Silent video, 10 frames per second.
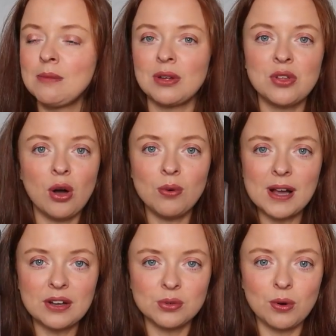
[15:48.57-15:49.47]
but I thought, oh
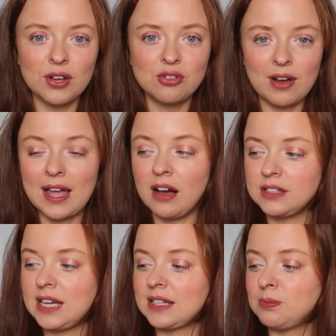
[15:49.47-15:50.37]
my god, what a great
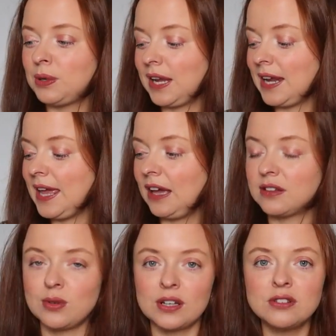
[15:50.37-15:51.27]
idea to put it in here,
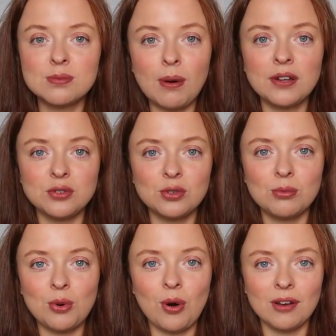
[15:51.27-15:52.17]
so I can just buy
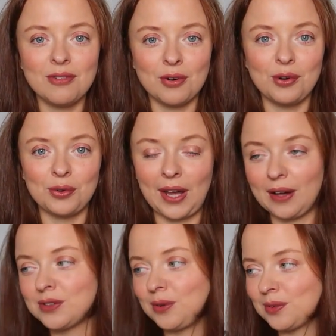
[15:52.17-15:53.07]
normal olive oil
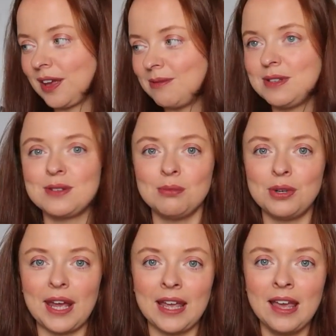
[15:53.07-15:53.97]
now, so it will save me some
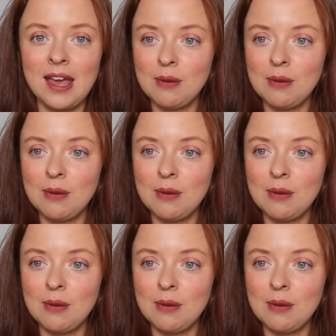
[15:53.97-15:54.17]
money,